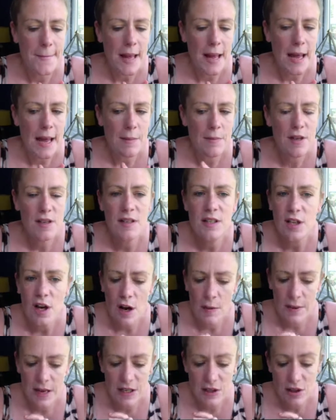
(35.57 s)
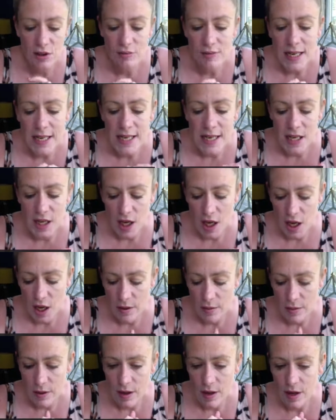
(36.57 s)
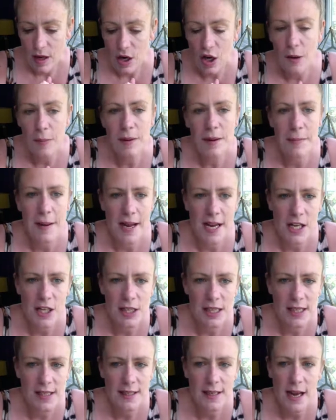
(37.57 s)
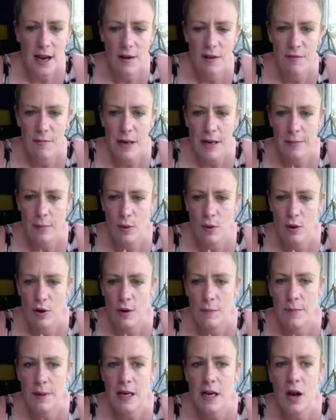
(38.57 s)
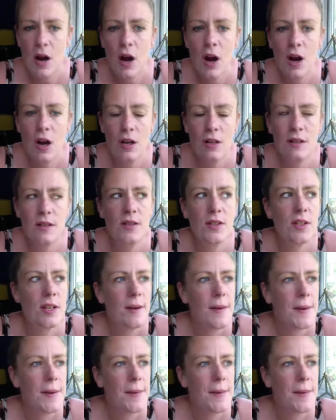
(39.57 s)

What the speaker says: I'm going to start by just reading you a couple of pages out of my book because,